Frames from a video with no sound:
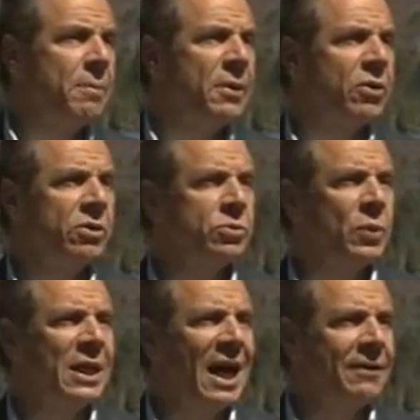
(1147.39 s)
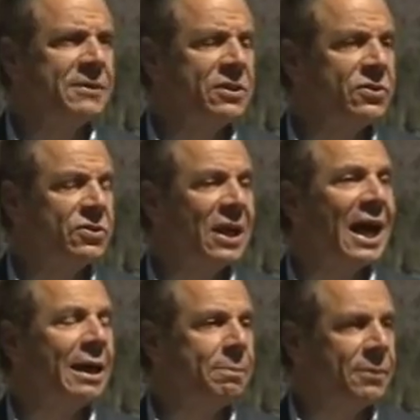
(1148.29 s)
because we have to
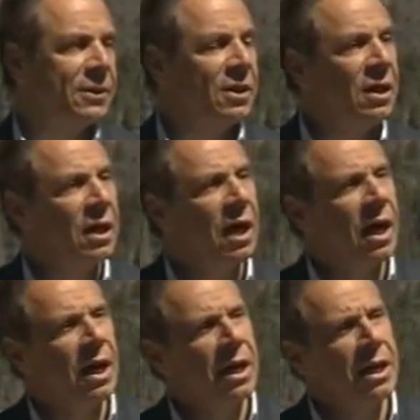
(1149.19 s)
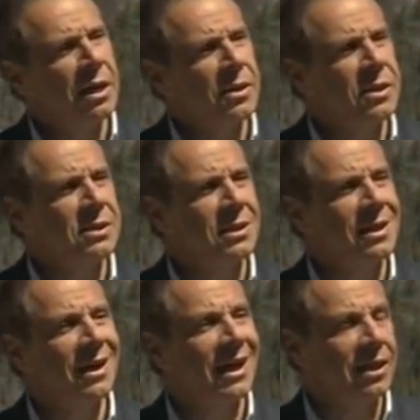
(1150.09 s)
stop the
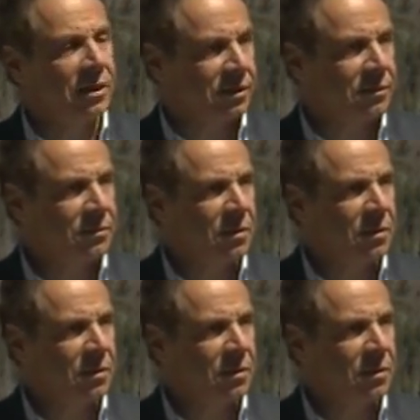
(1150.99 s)
denial.